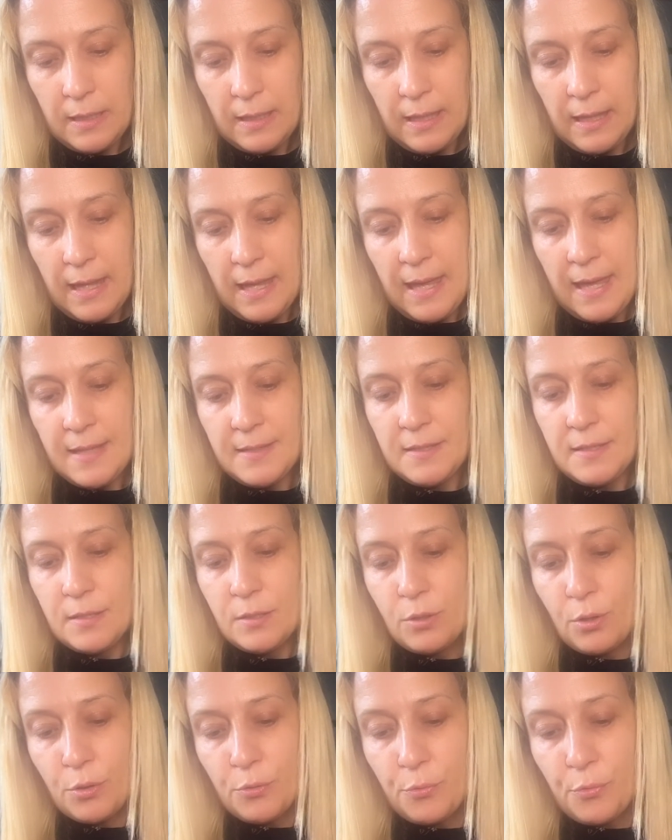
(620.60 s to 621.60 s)
And
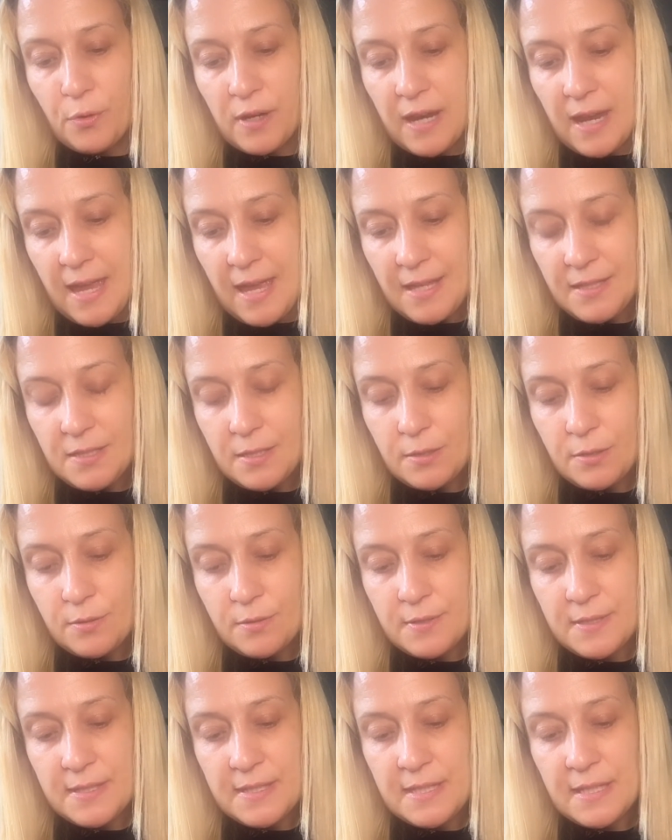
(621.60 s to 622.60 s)
don't forget to
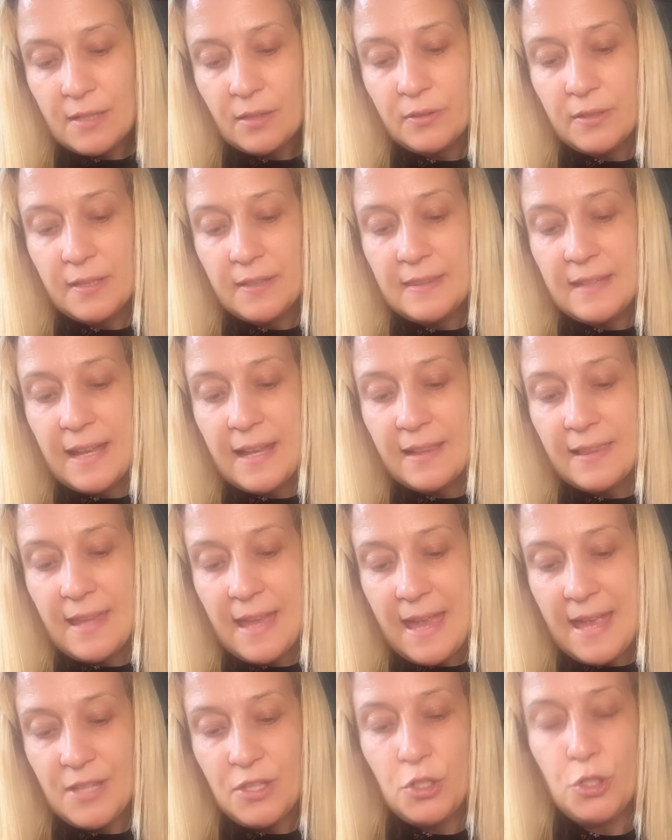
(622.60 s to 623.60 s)
seal the nail
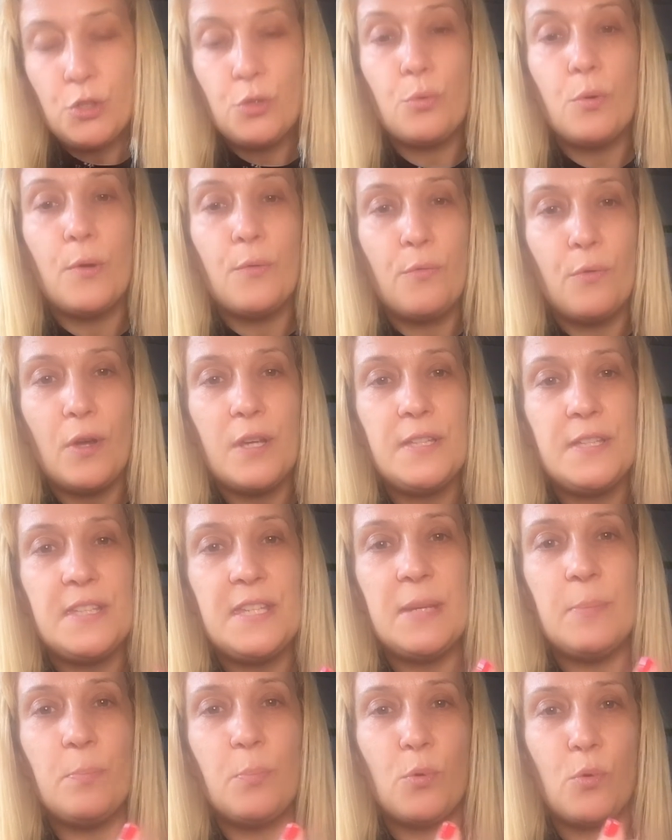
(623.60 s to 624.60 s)
edge to avoid
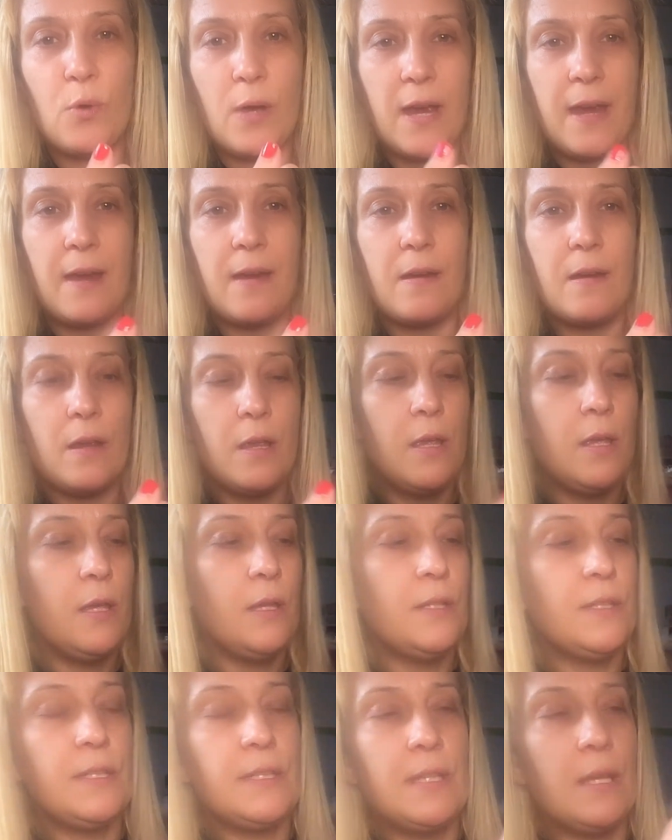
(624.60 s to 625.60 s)
tip wear.
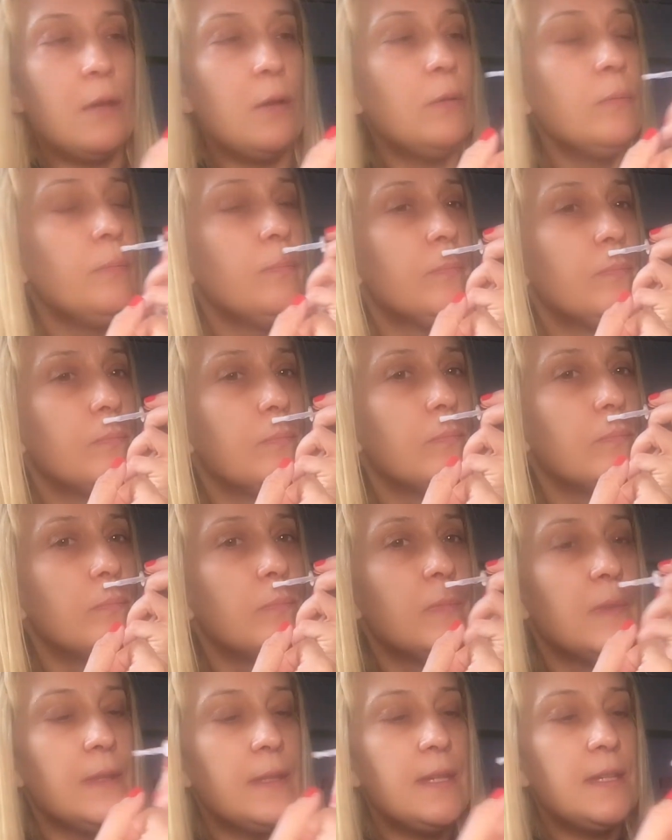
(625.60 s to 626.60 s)
So
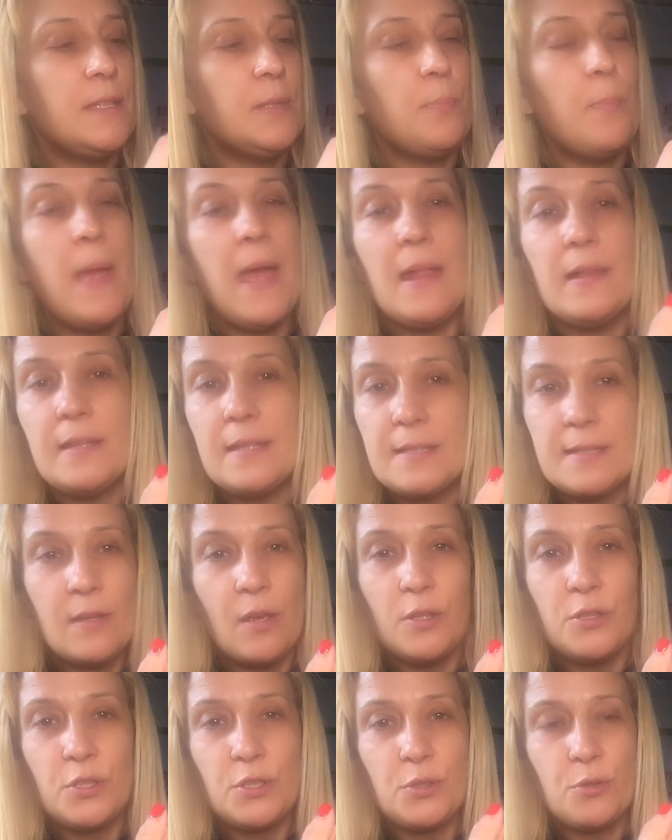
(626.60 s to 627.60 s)
the smell is
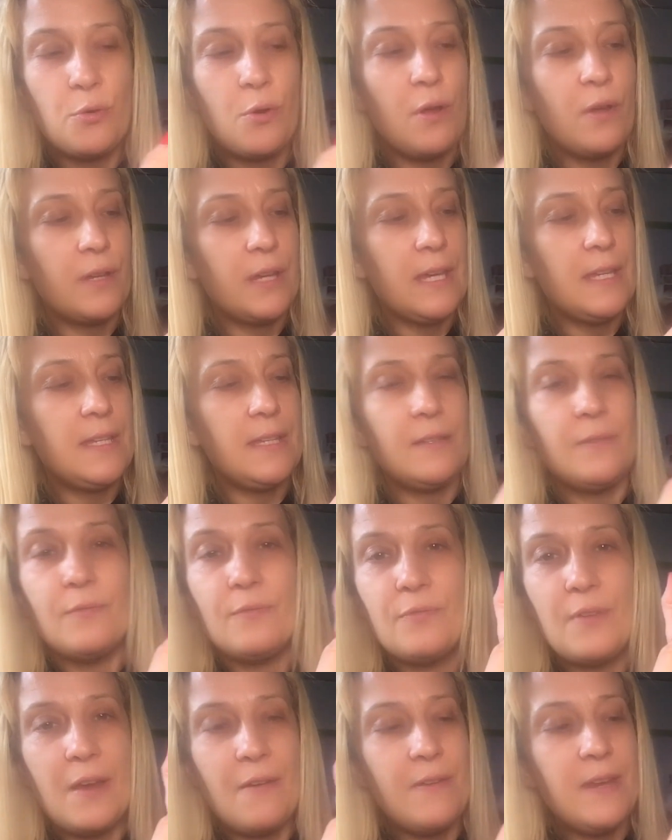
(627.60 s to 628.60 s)
not strong and
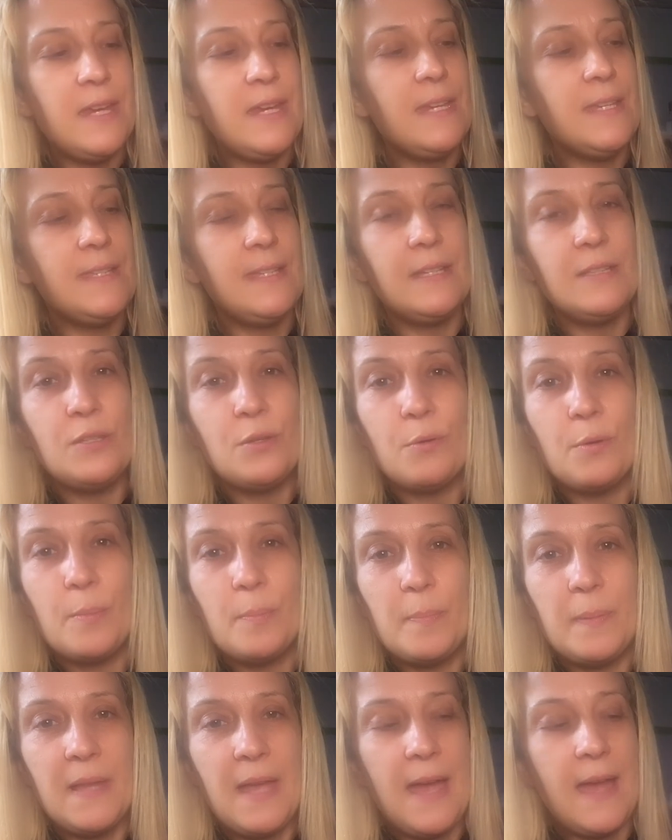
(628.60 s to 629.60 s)
very easy to
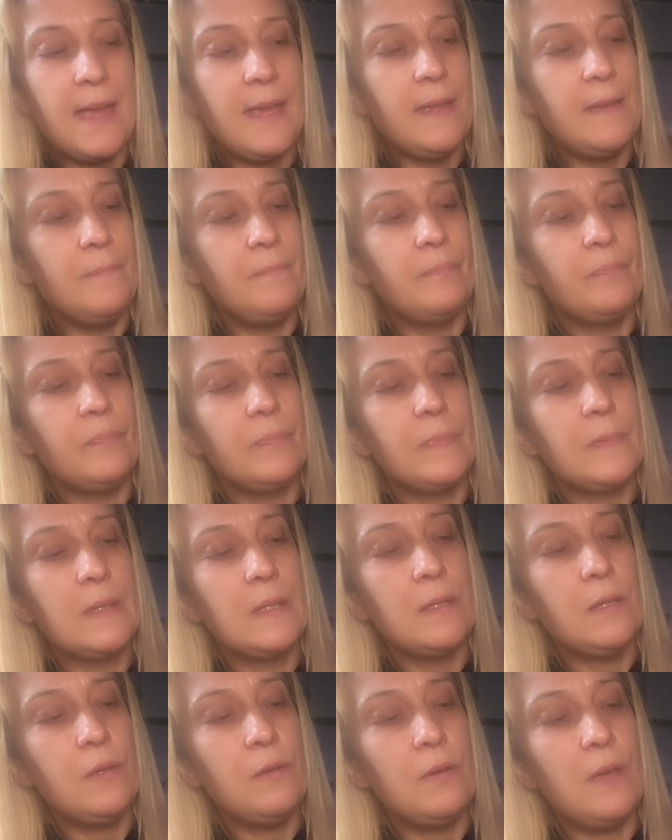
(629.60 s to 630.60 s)
apply.
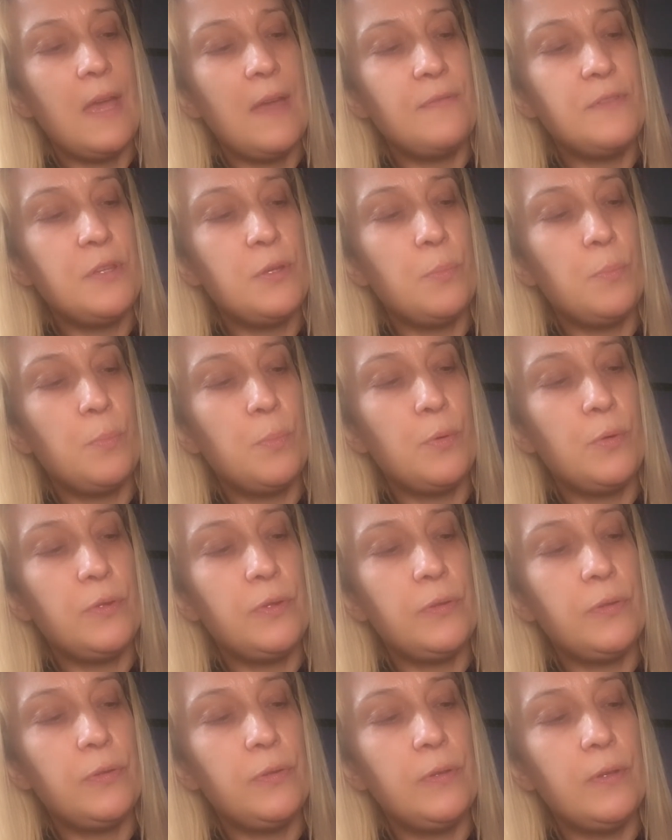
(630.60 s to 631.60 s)
You have to put
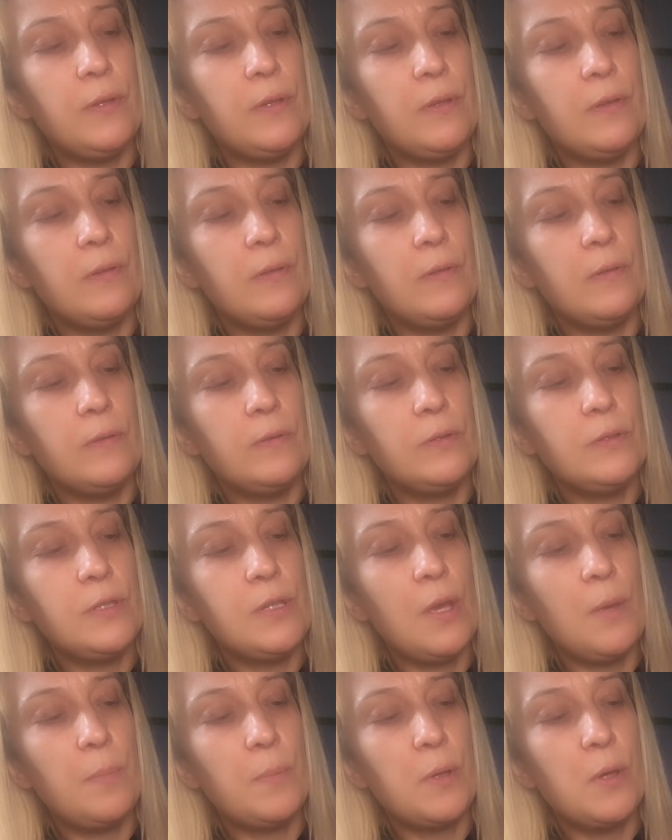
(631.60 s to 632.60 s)
the
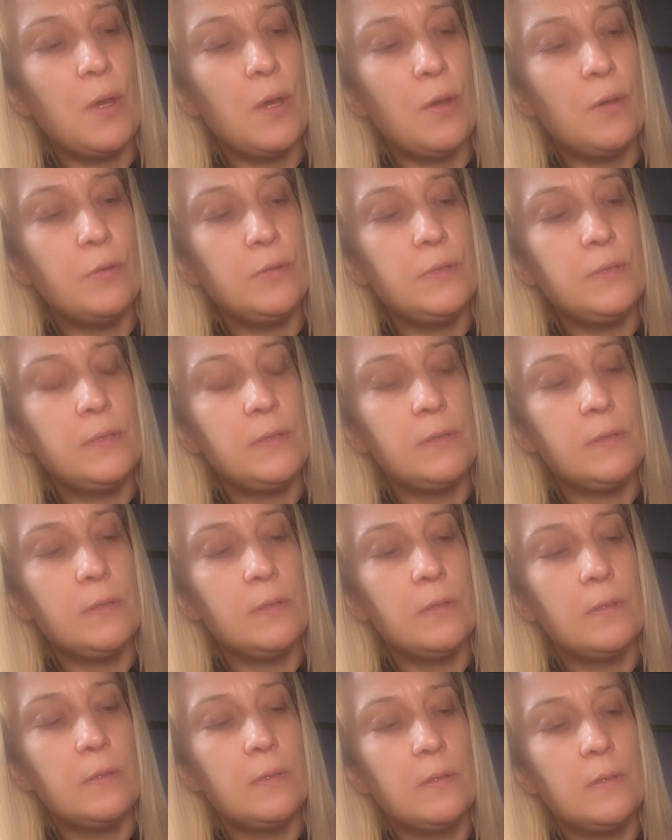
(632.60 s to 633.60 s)
top coat
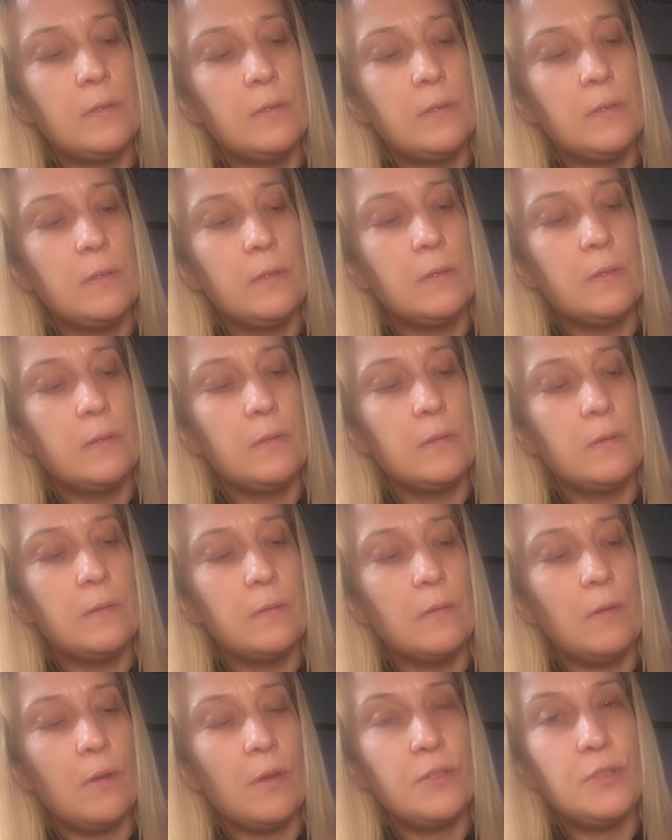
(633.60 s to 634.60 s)

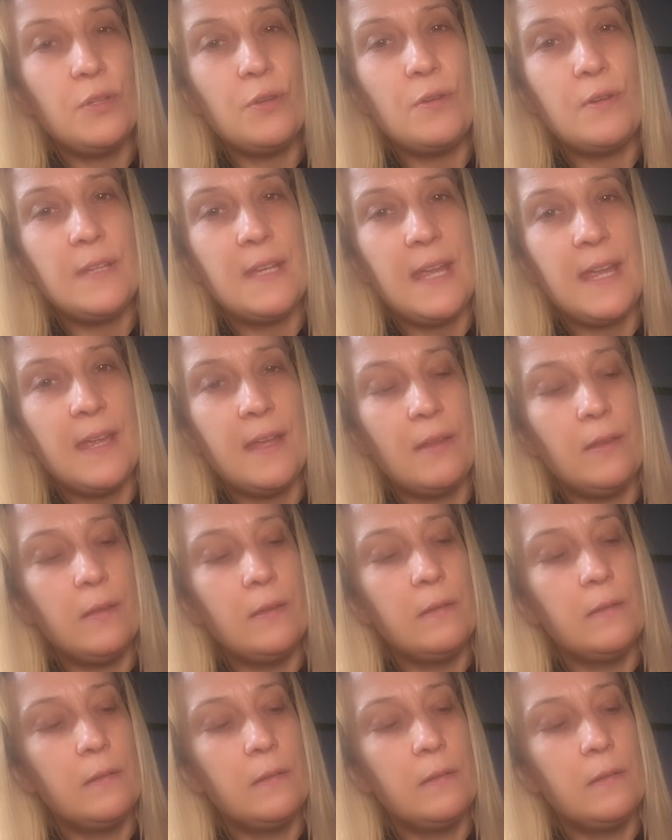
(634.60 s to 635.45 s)
on your nail